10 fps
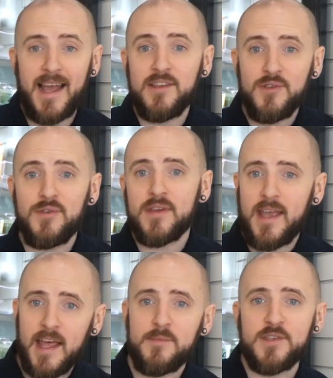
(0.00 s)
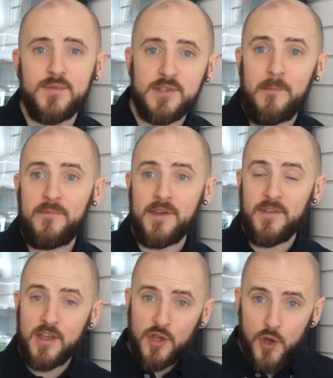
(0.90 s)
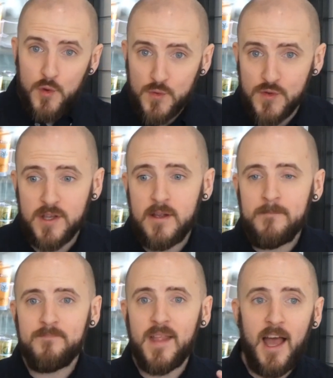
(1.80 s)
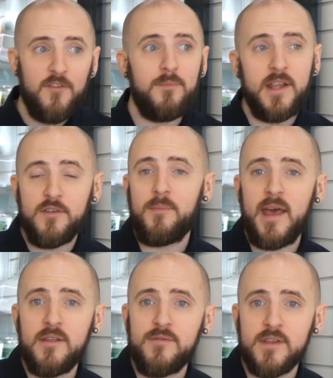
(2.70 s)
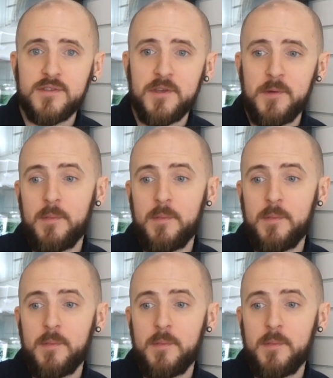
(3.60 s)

I knew that cannabis was something that could have been of benefit to me.